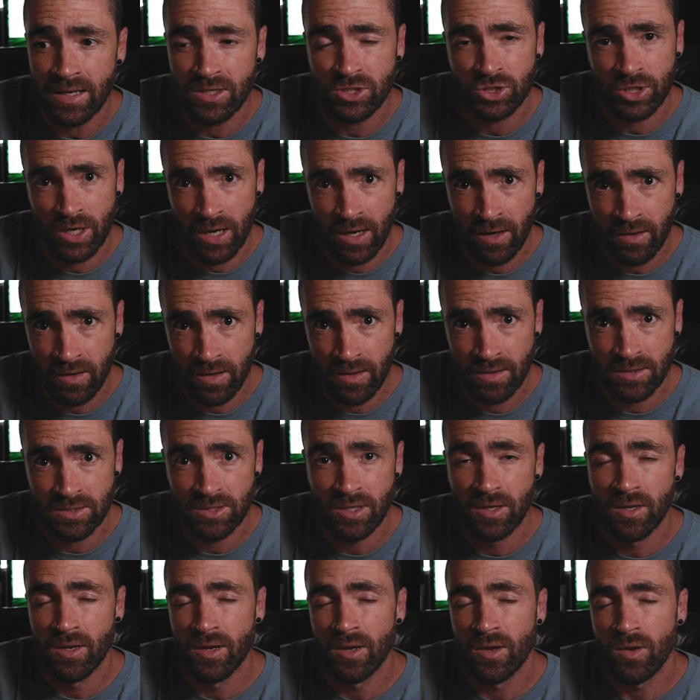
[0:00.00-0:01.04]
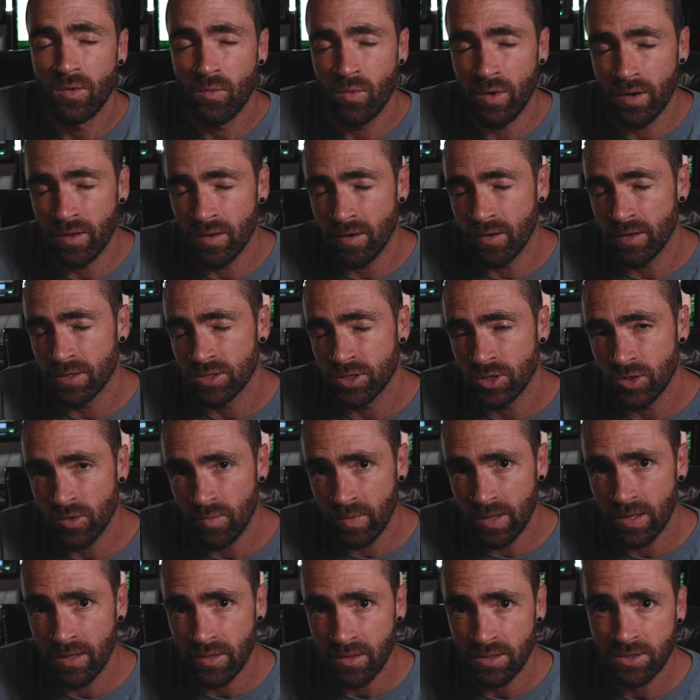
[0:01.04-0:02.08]
niche areas where there is
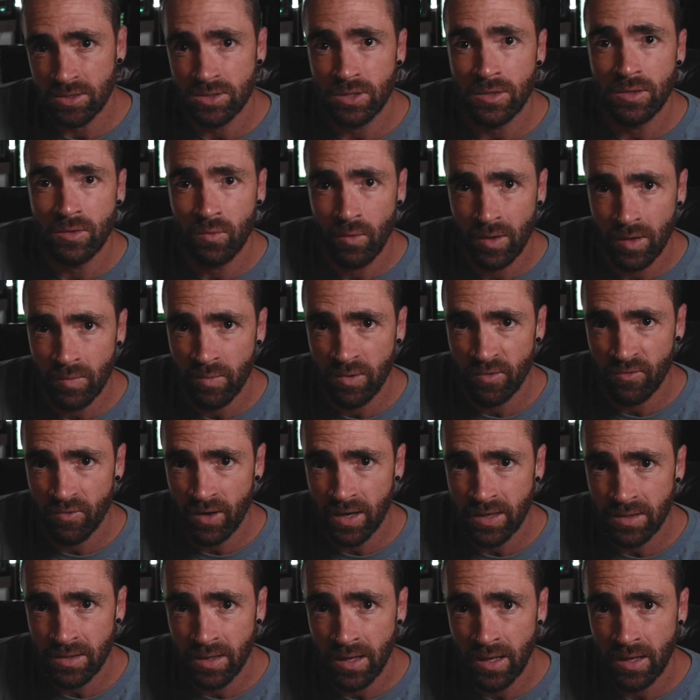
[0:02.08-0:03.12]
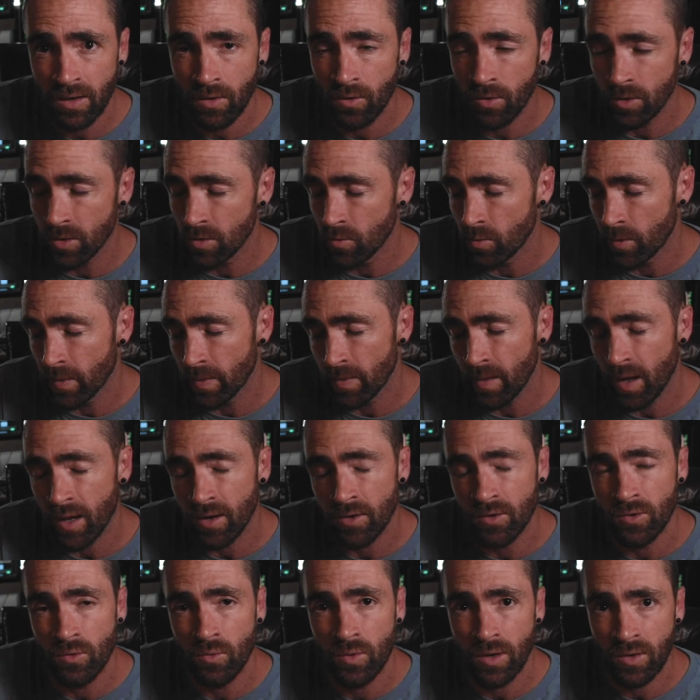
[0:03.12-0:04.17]
humidity. So you want to provide that, or you will
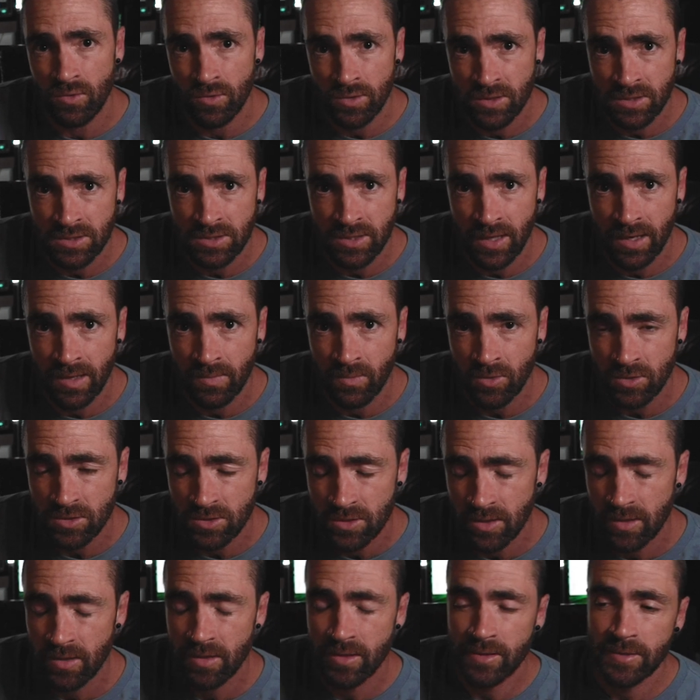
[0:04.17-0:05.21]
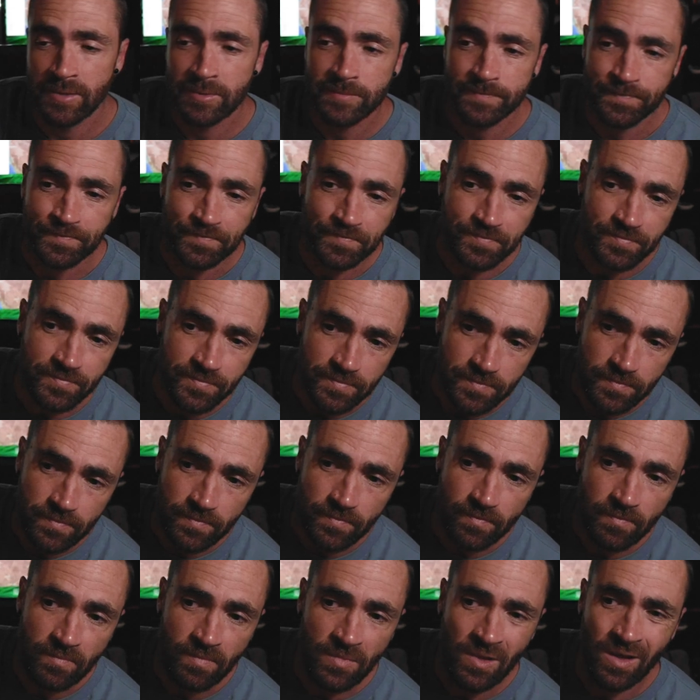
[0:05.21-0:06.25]
not do well with these animals.
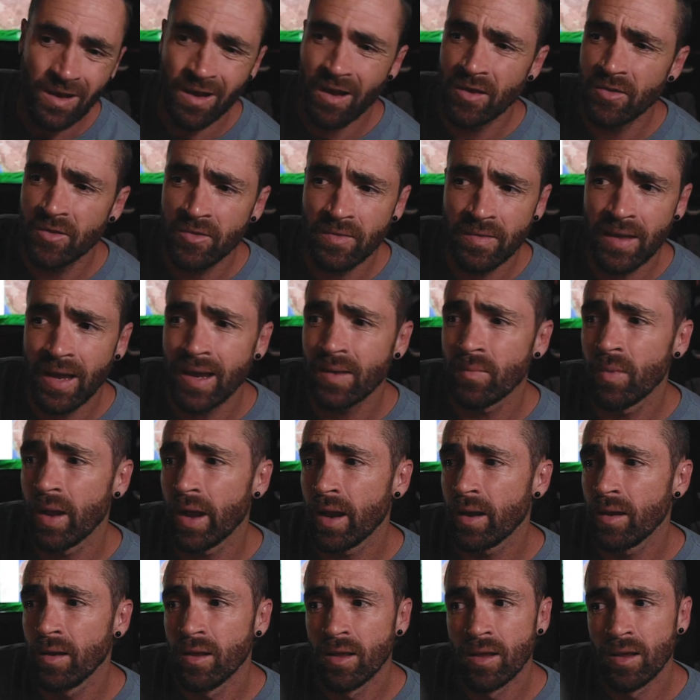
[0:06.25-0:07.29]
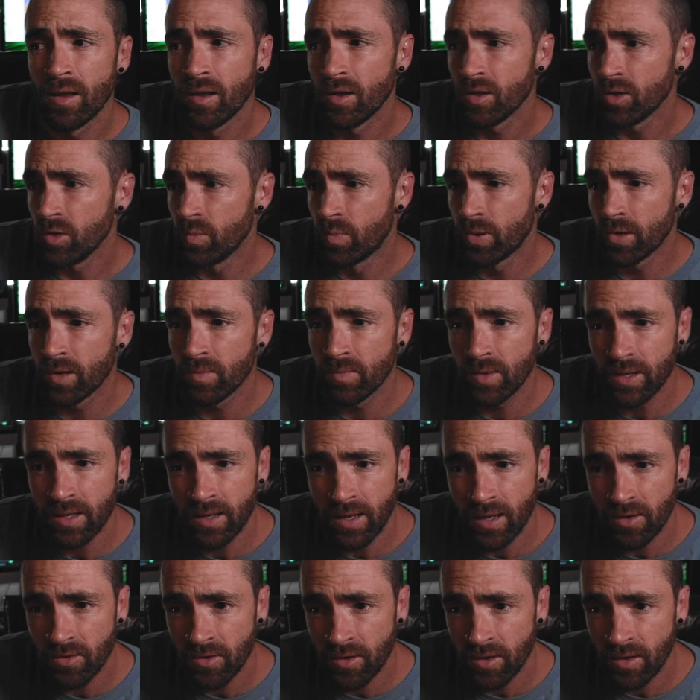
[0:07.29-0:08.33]
Other than that, man, you put them
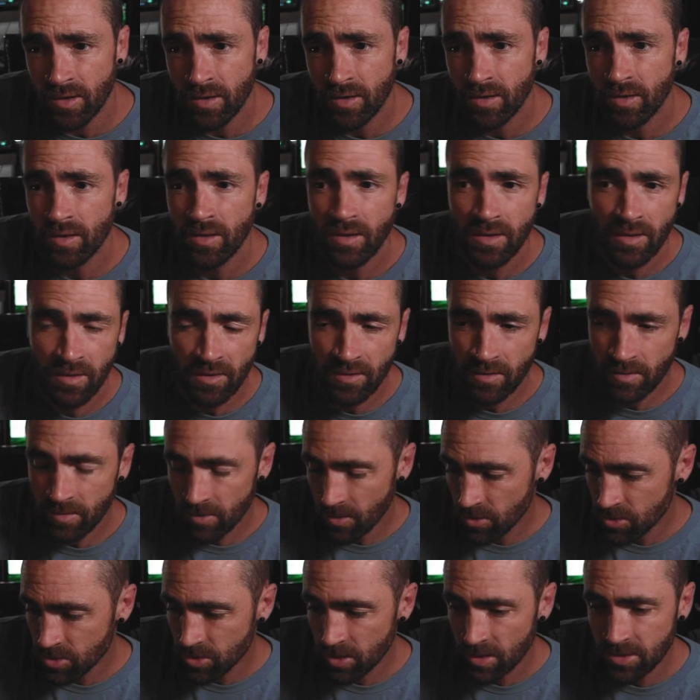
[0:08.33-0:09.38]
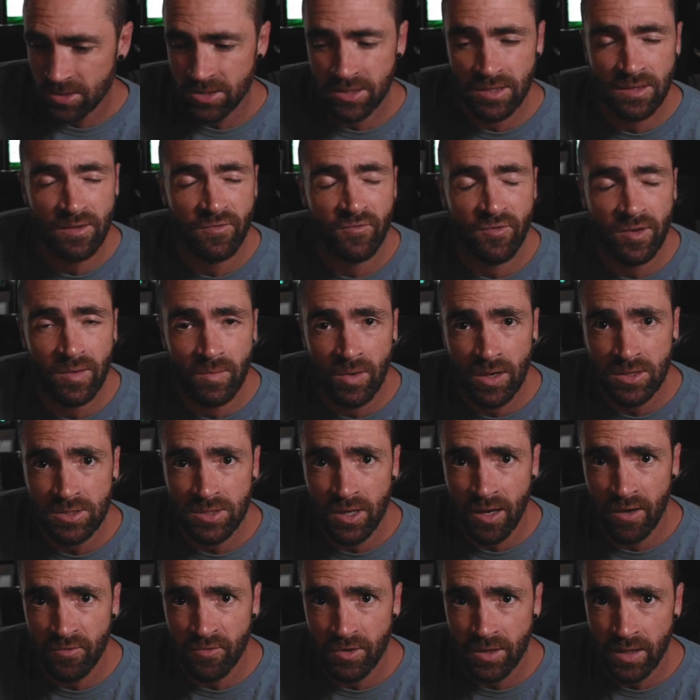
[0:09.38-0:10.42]
together, you'll start seeing the females
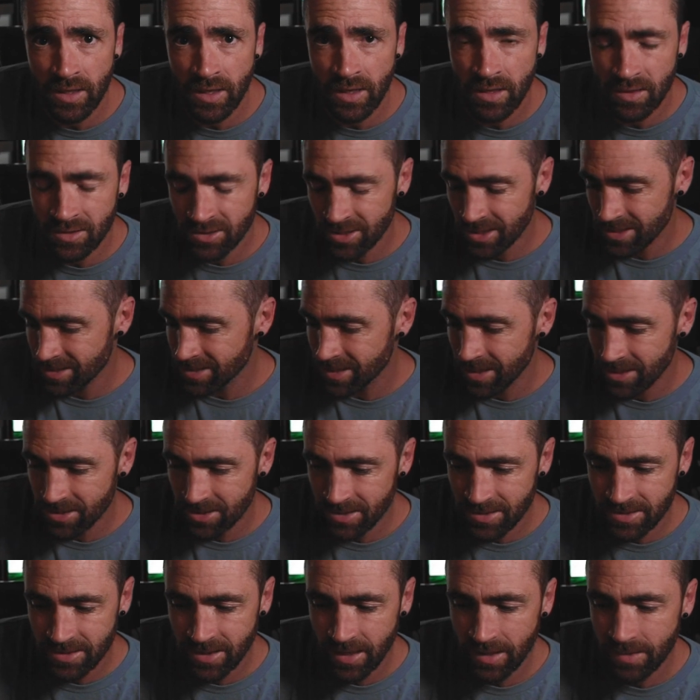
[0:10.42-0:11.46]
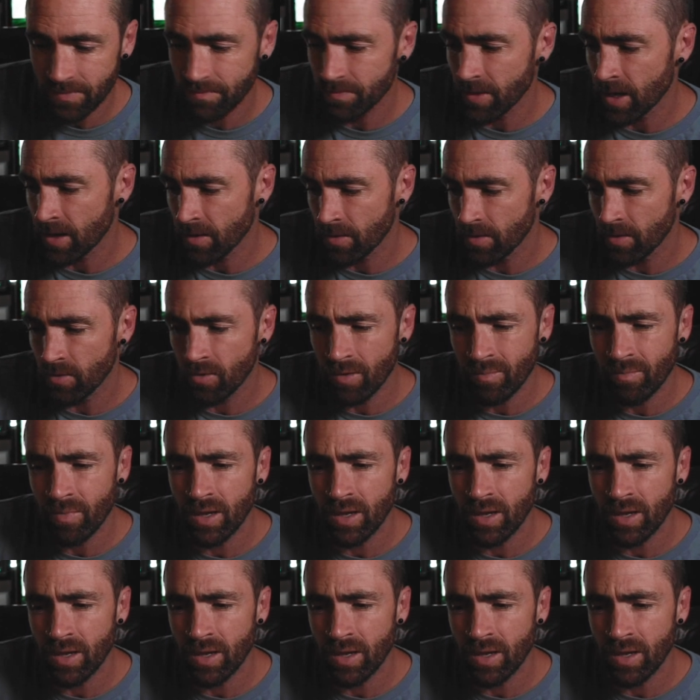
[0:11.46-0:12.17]
ovulate. Gestation's like, I don't know, a